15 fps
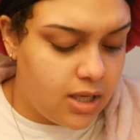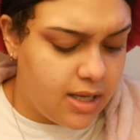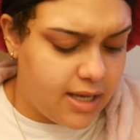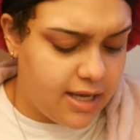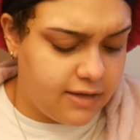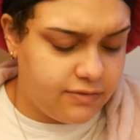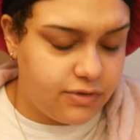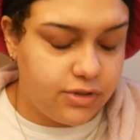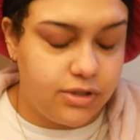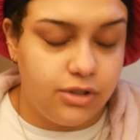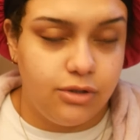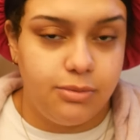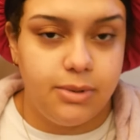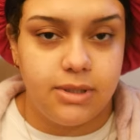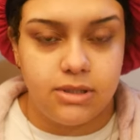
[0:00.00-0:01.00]
after
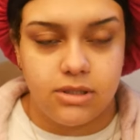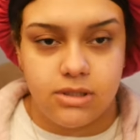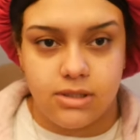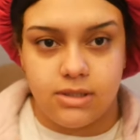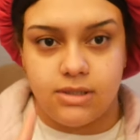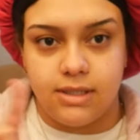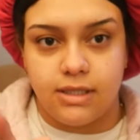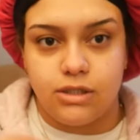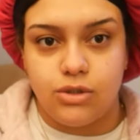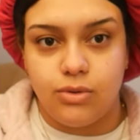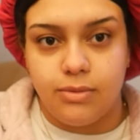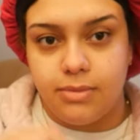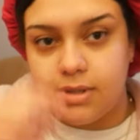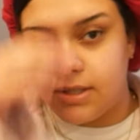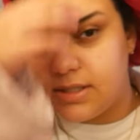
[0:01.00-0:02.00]
the UPS, because it's next to
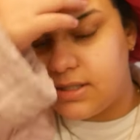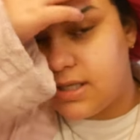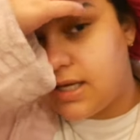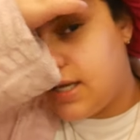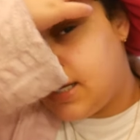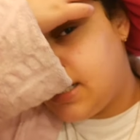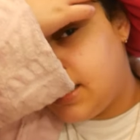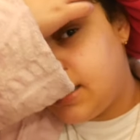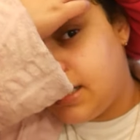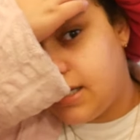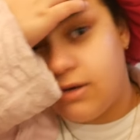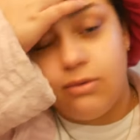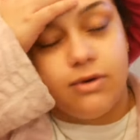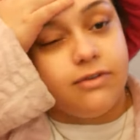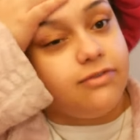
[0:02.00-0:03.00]
it, because
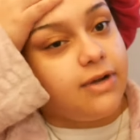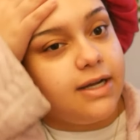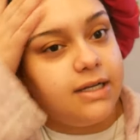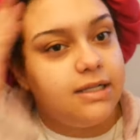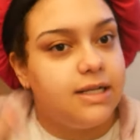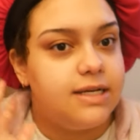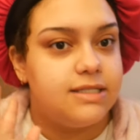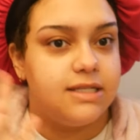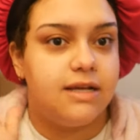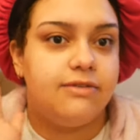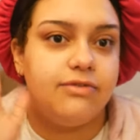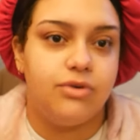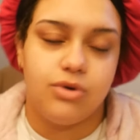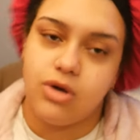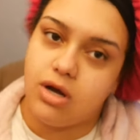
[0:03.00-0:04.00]
we finalized that
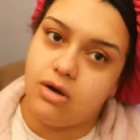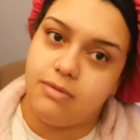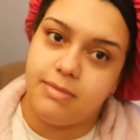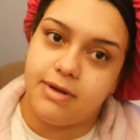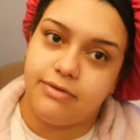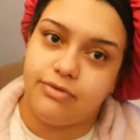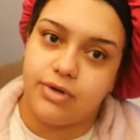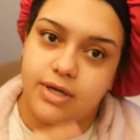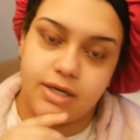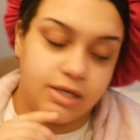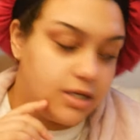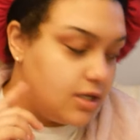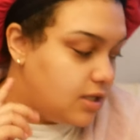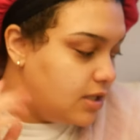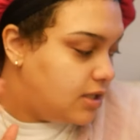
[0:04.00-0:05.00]
phone call with my friend.
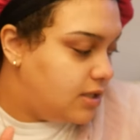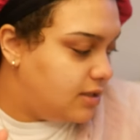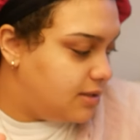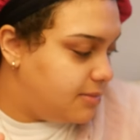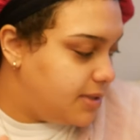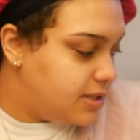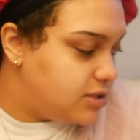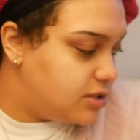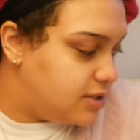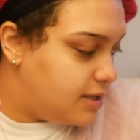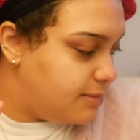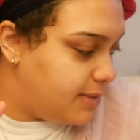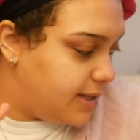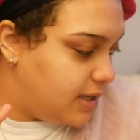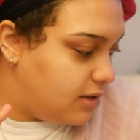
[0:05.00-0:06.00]
Let me actually
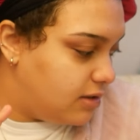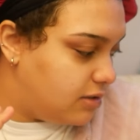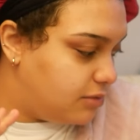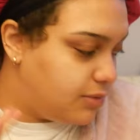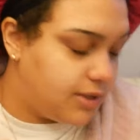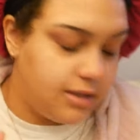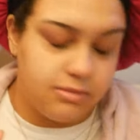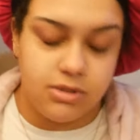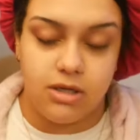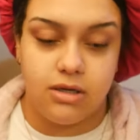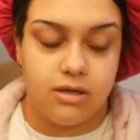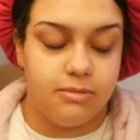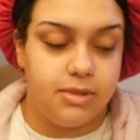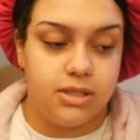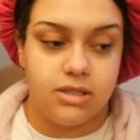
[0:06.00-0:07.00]
take my hair up while I'm
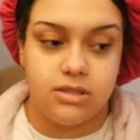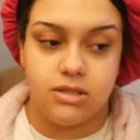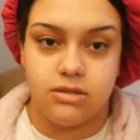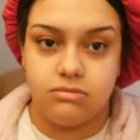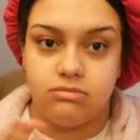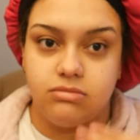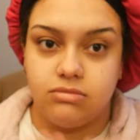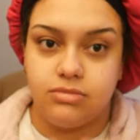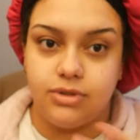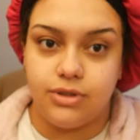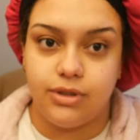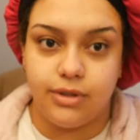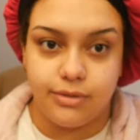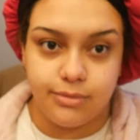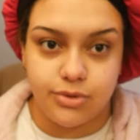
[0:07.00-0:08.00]
talking, because, you
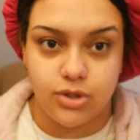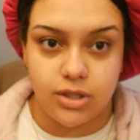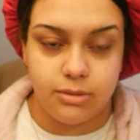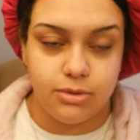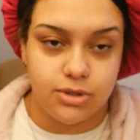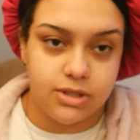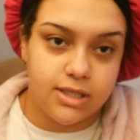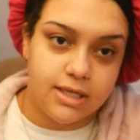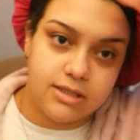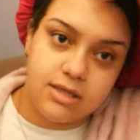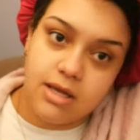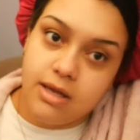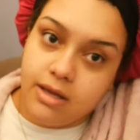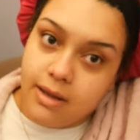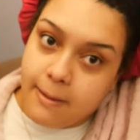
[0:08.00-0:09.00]
know, I'm trying to multitask.
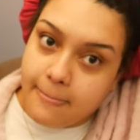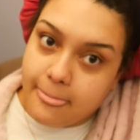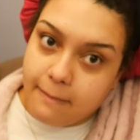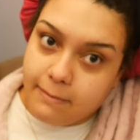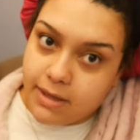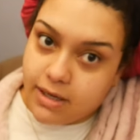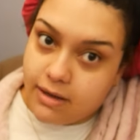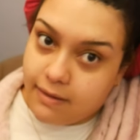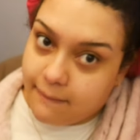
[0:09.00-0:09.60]
But